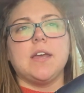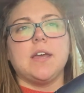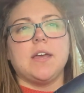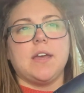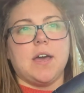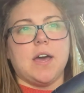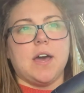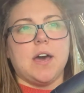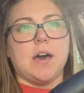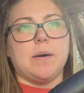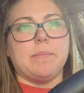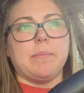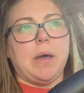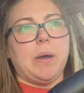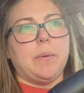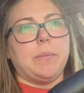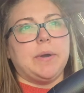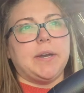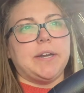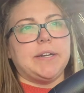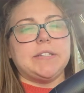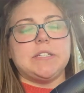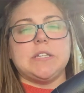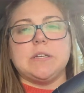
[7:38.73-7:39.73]
I
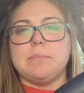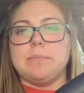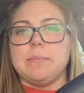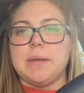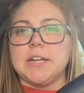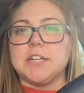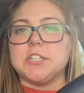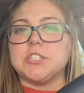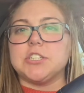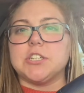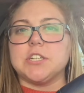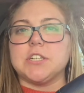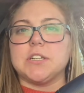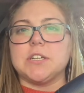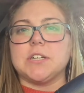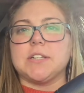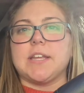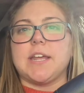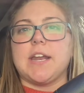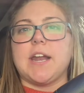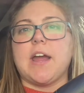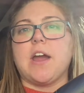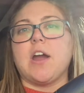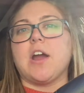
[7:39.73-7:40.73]
wanted to make sure
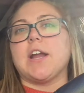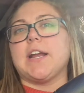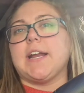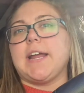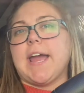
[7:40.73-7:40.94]
that I already